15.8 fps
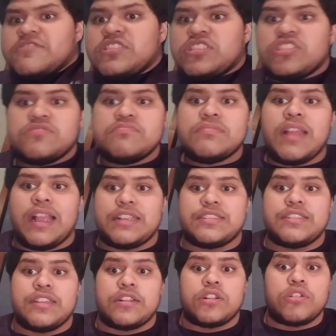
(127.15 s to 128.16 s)

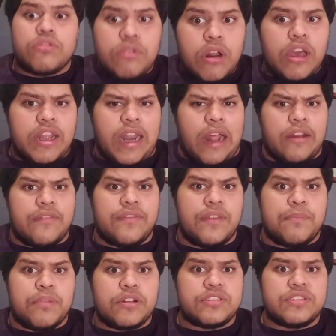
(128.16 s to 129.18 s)
smash the crud out of
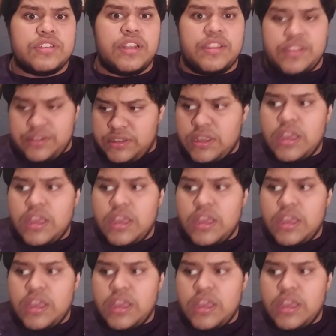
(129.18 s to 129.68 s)
the person on